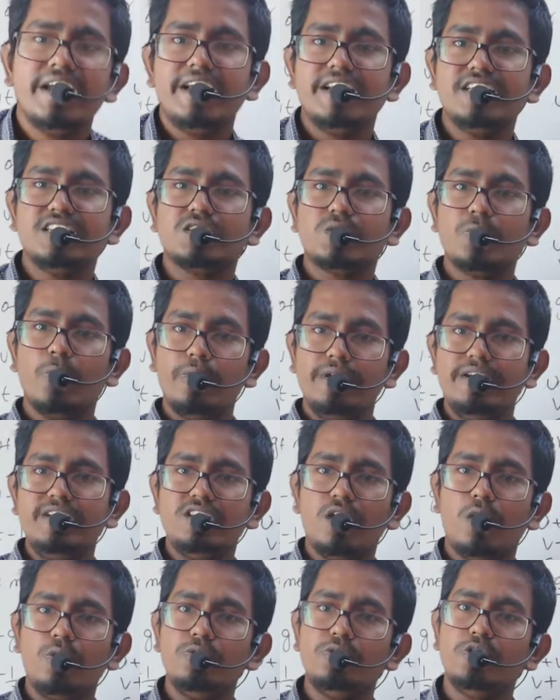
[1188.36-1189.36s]
it is going
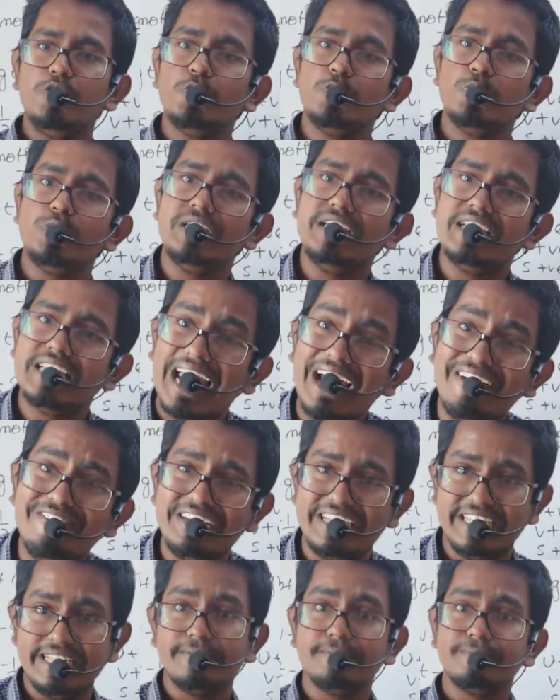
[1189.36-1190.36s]
down due to the
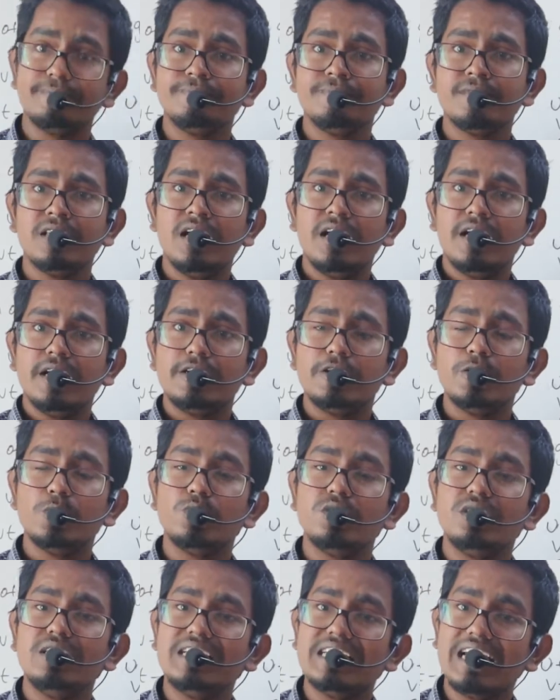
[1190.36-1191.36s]
gravity. Due
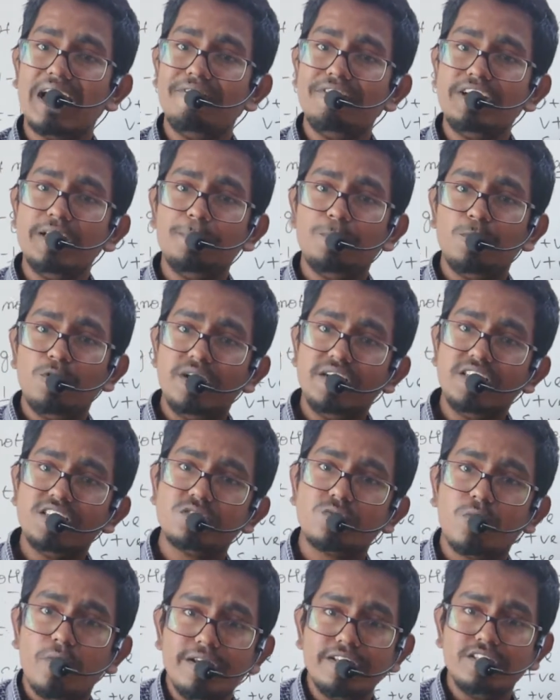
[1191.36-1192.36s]
to the gravity pull, it
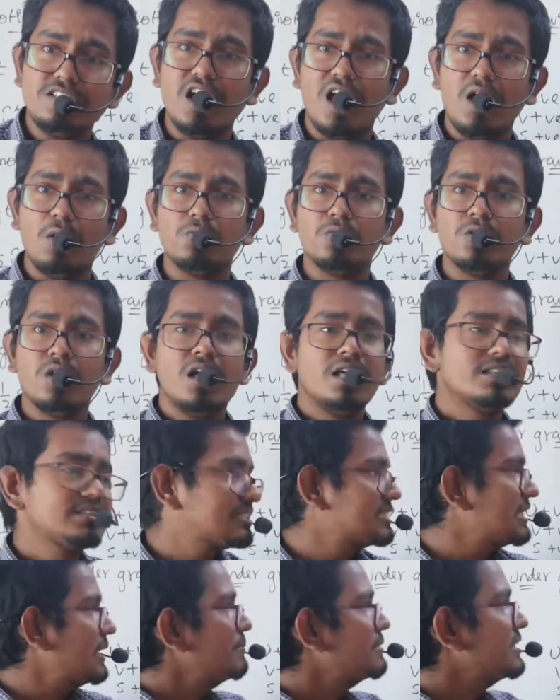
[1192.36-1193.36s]
is going down.
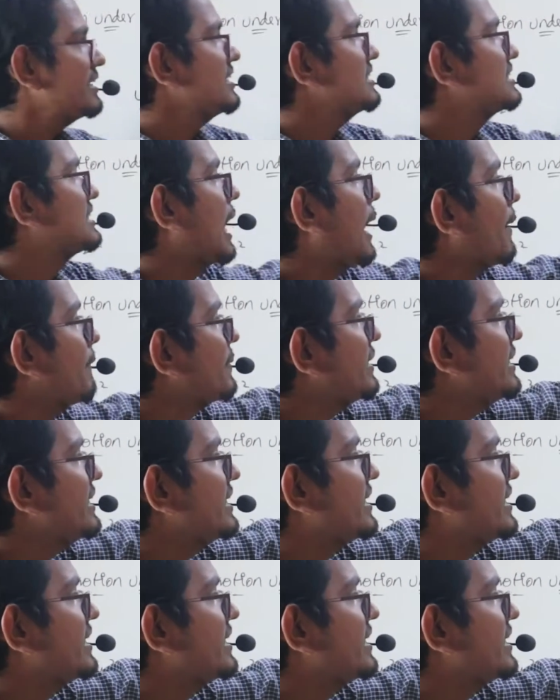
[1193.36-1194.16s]
The same thing is happening